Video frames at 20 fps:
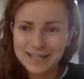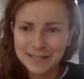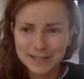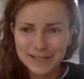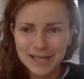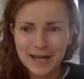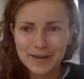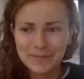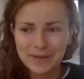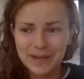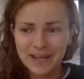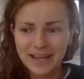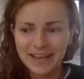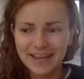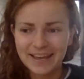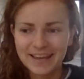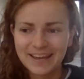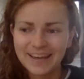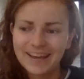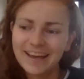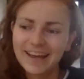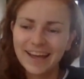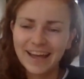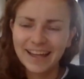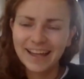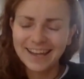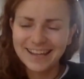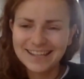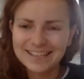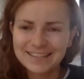is happening,
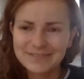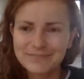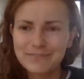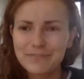and it's